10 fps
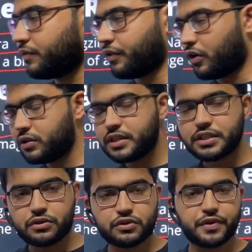all this
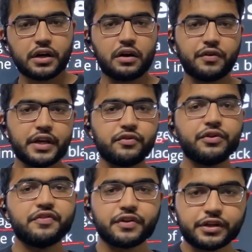news we are covering from
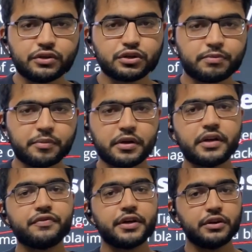different newspaper,
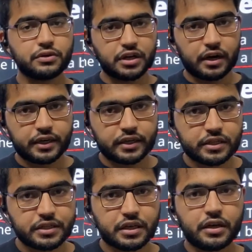different news
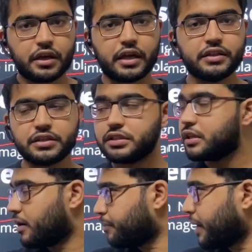articles, and this is the
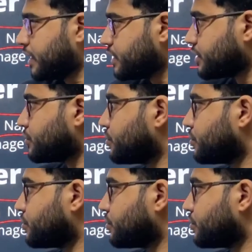compilation. So